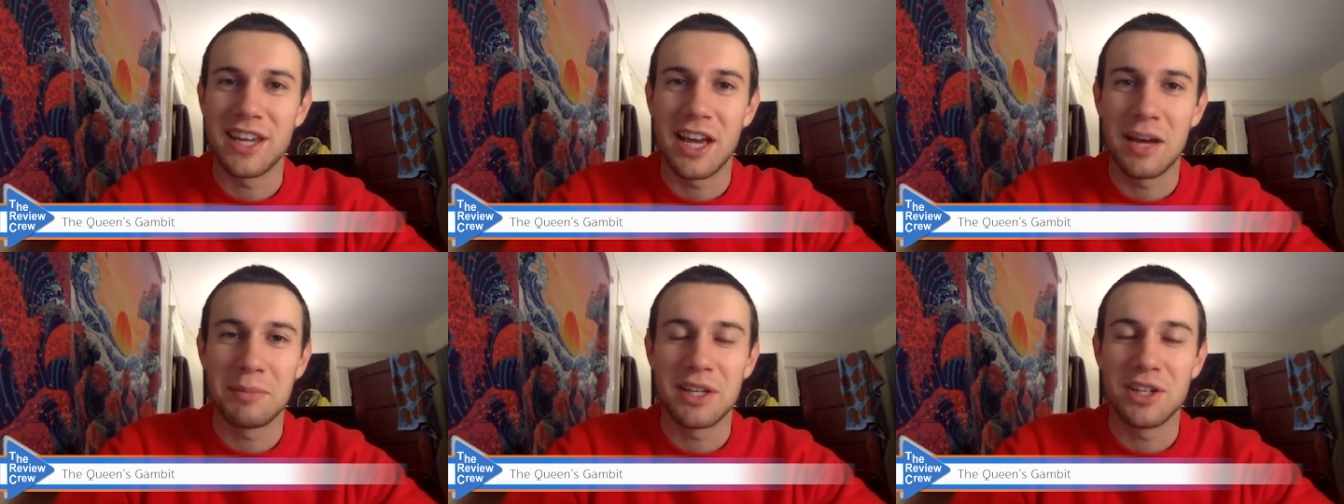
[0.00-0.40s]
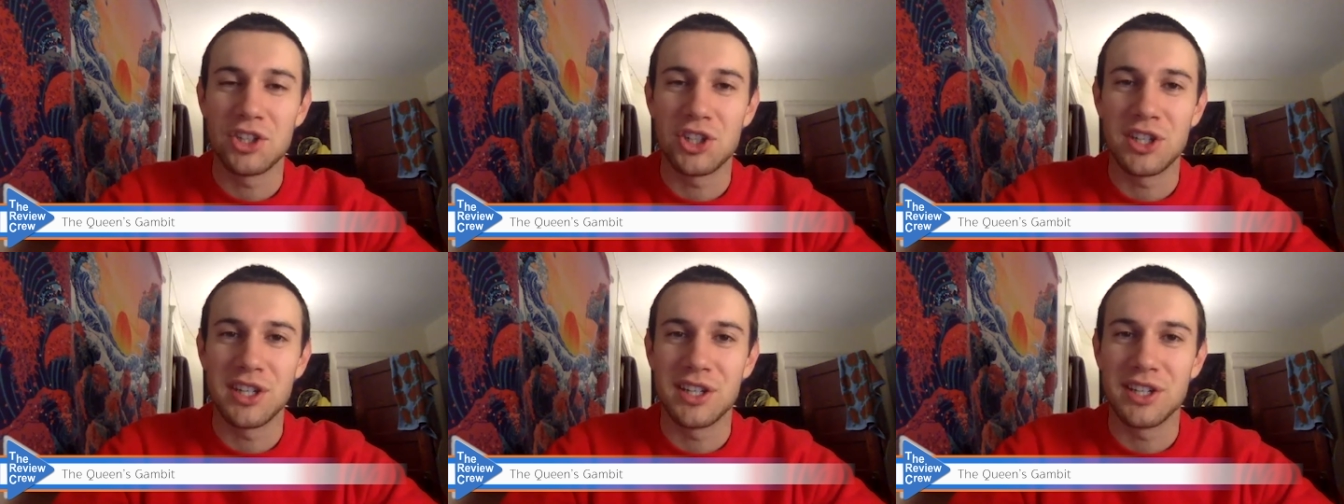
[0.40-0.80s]
I mean,
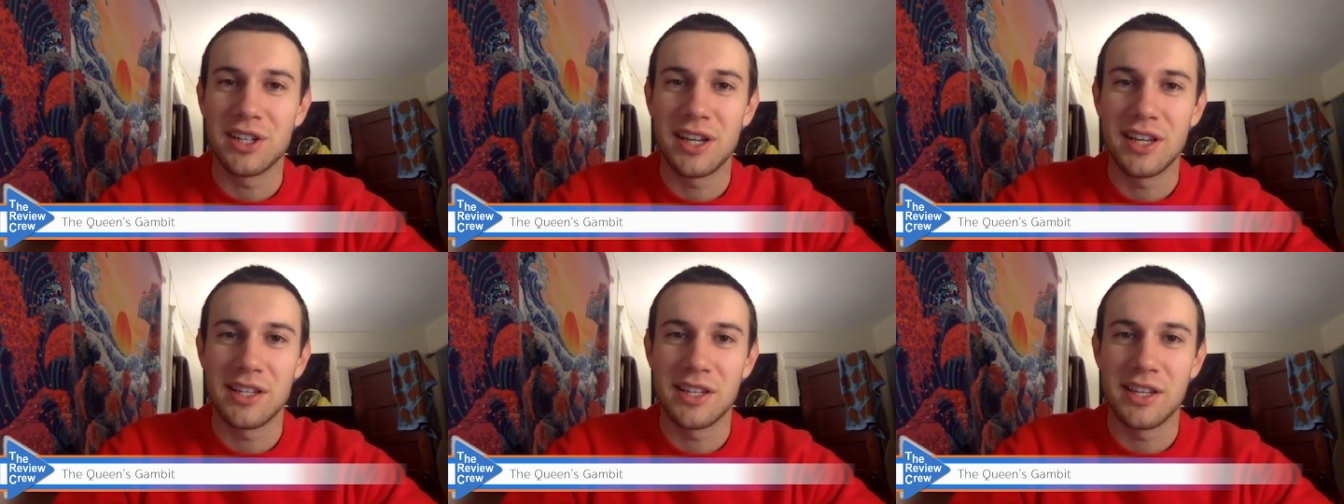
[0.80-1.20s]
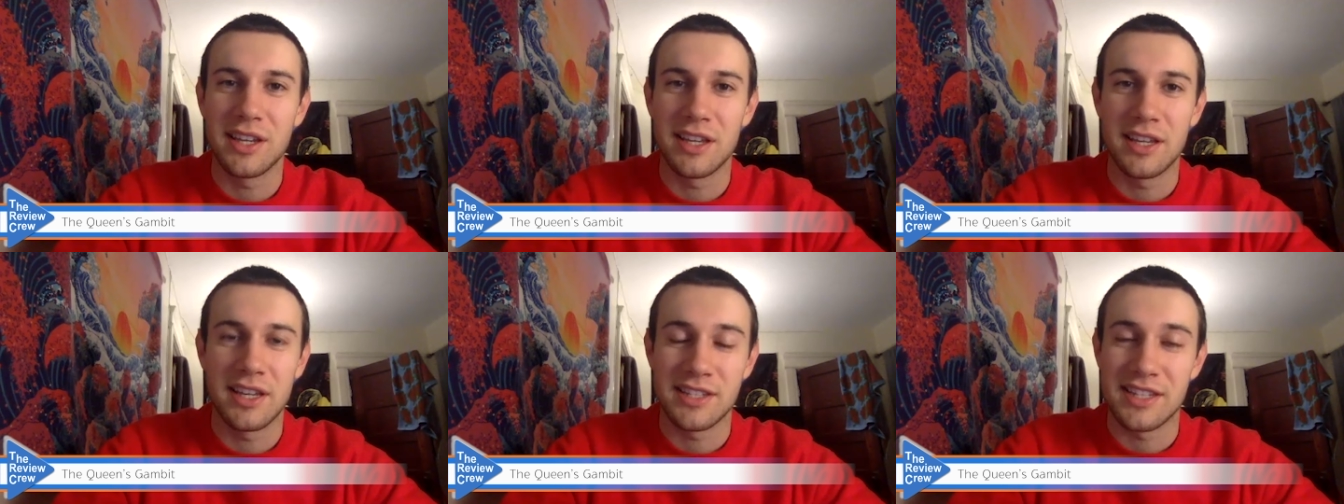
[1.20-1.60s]
she
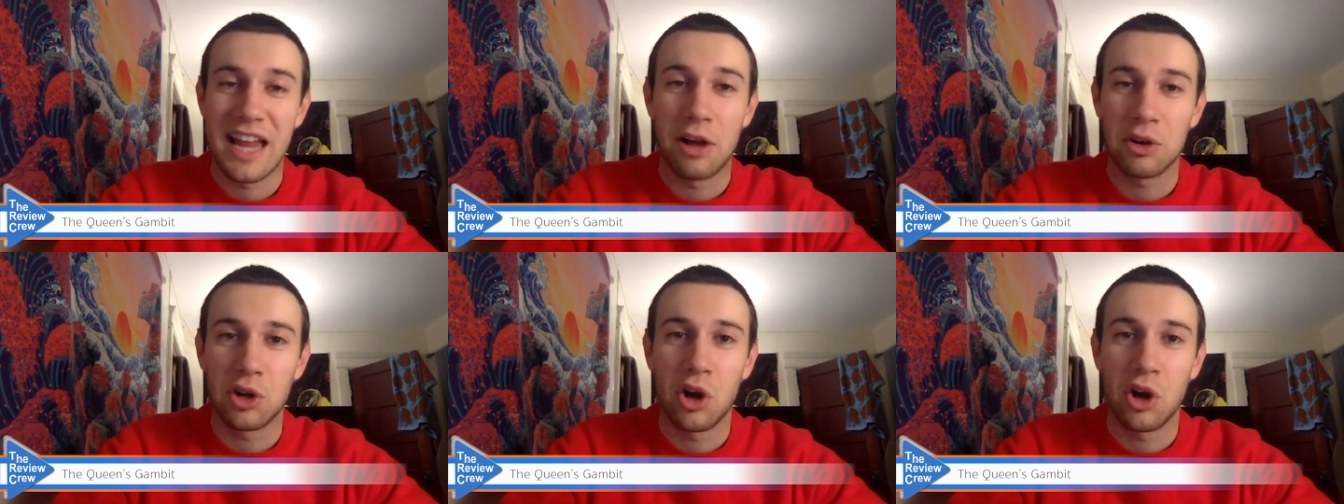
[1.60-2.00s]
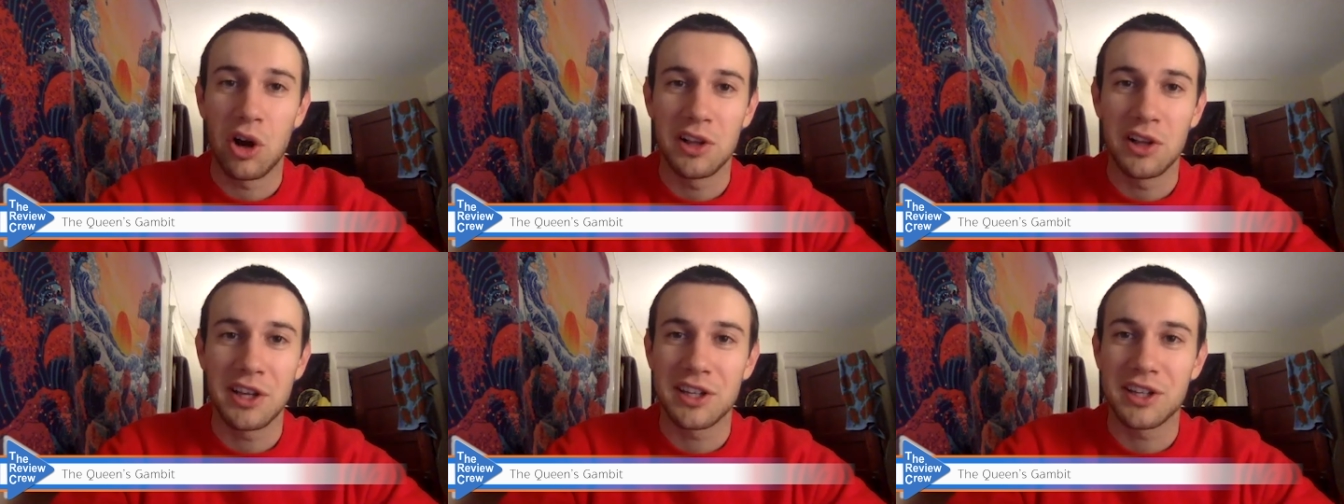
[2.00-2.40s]
is an
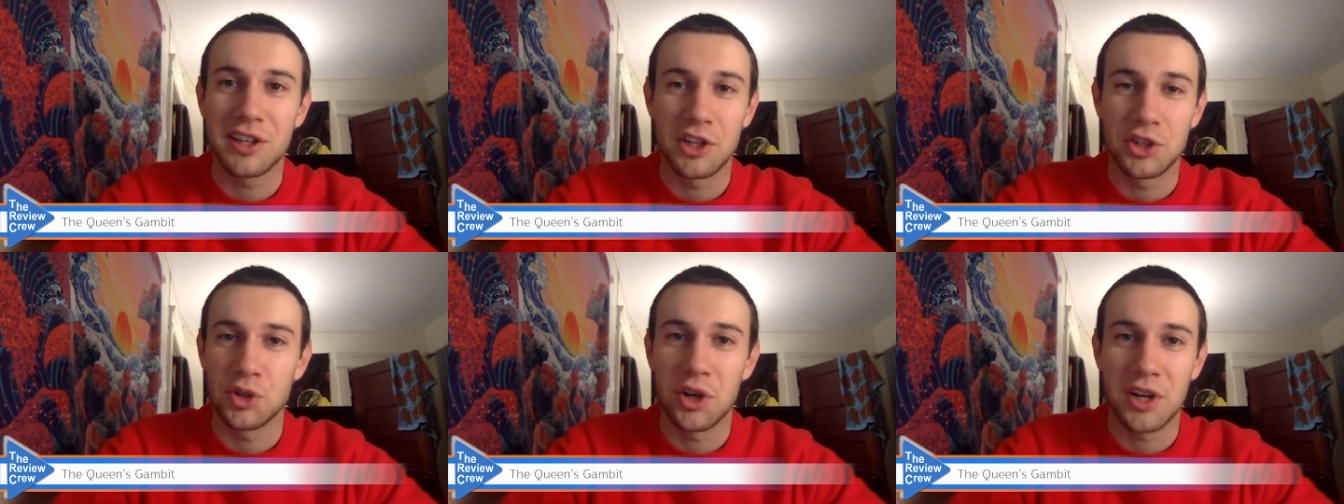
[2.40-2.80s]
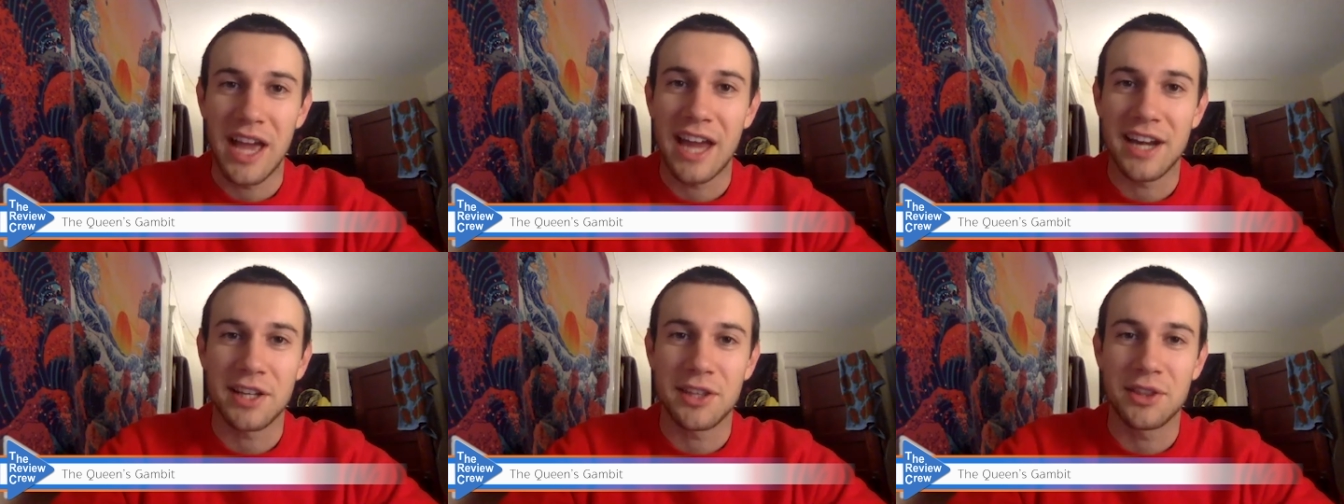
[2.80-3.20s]
alcoholic, a drug
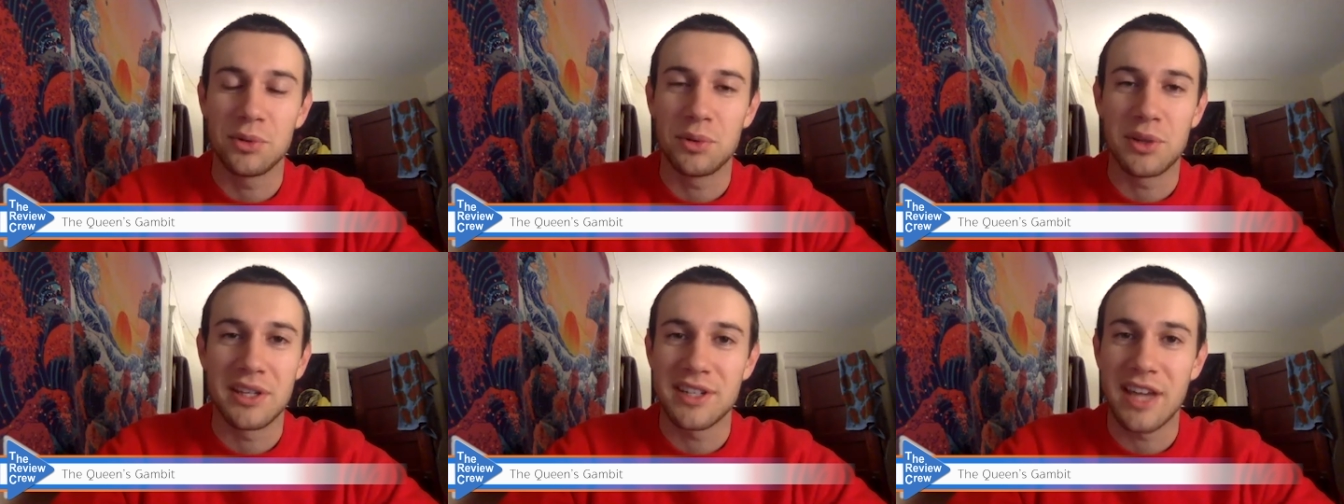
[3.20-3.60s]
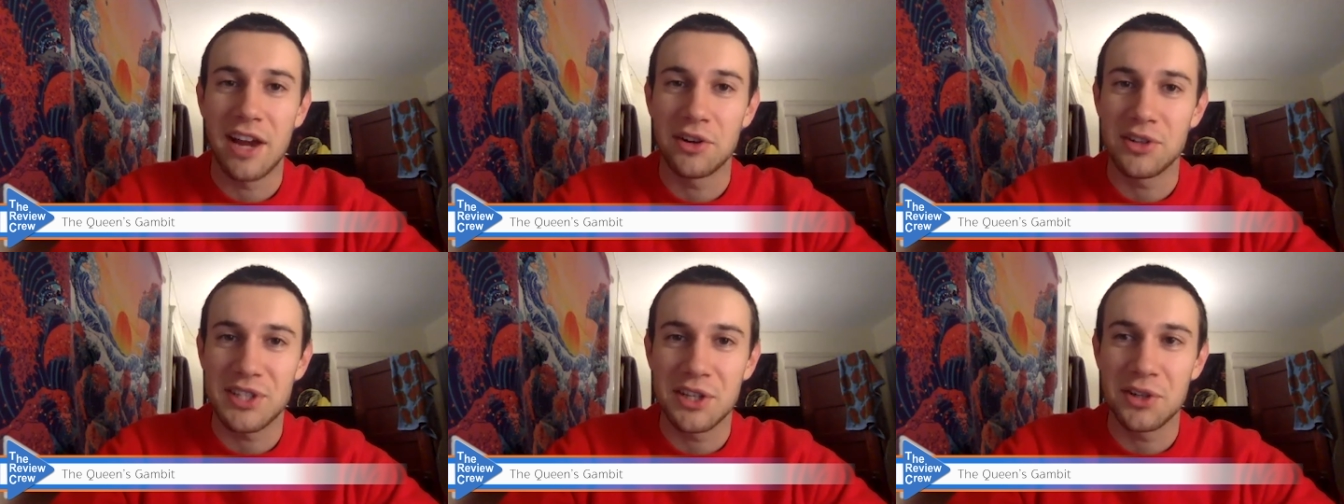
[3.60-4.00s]
addict through the
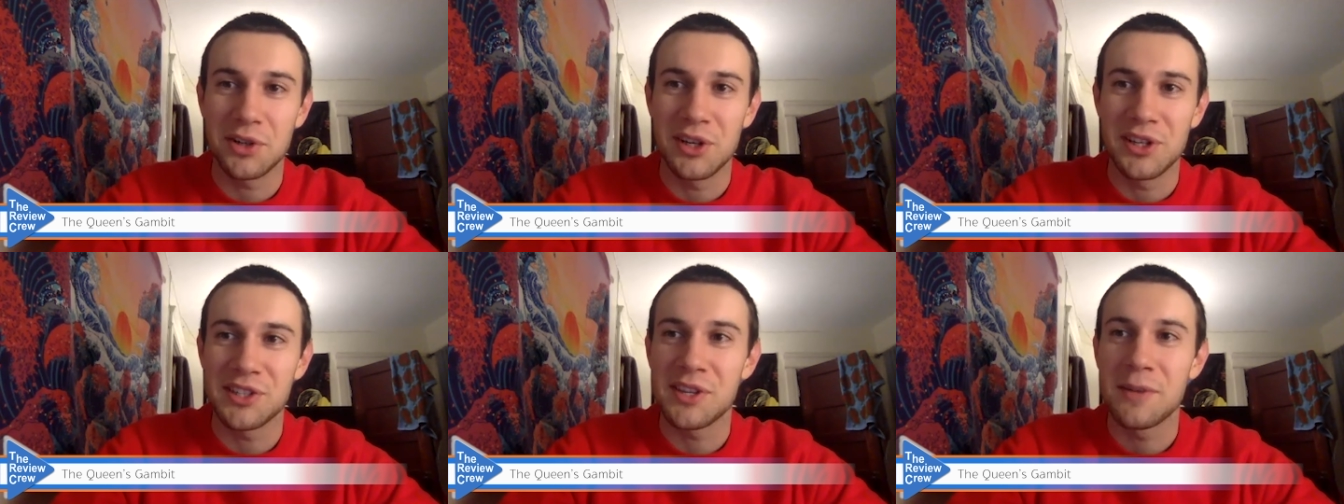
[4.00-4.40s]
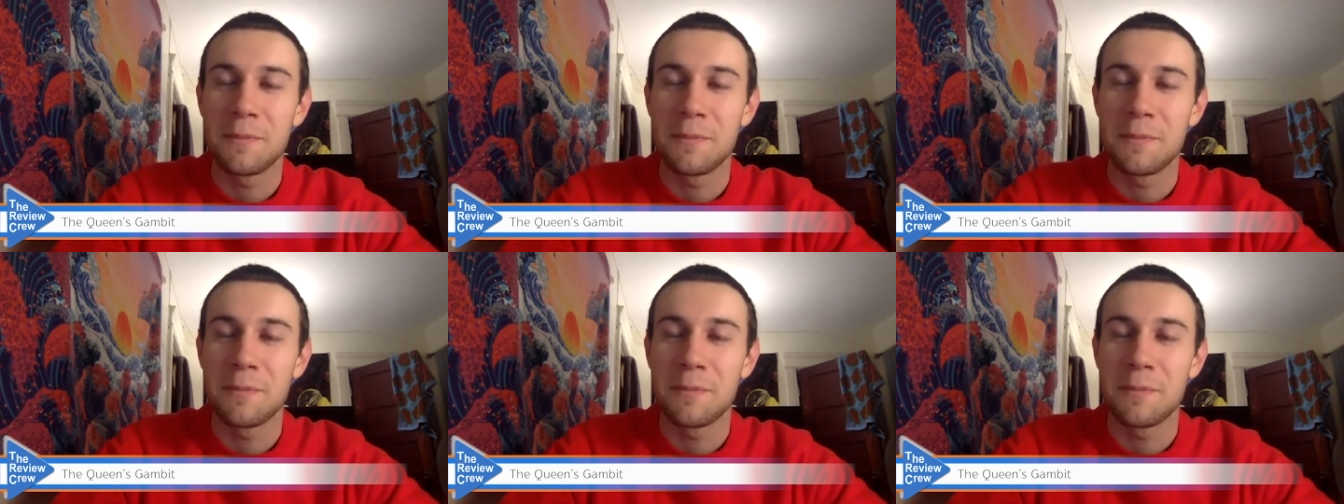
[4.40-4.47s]
entire series.